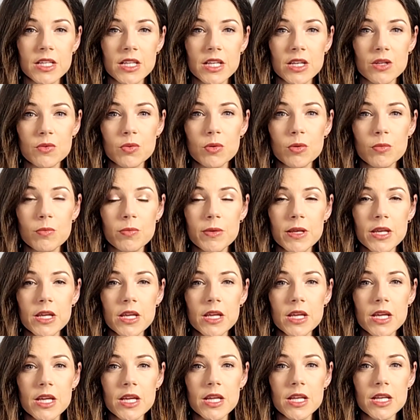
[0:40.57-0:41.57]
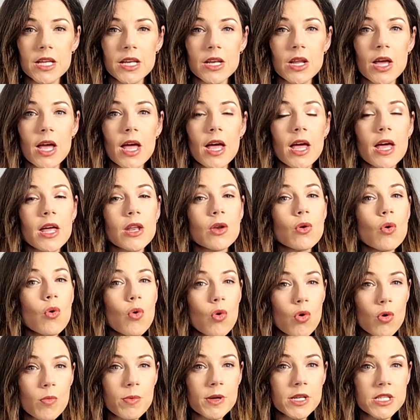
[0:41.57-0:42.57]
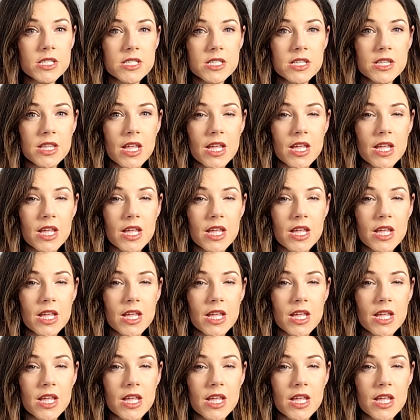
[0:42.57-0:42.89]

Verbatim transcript: It will be in an orbit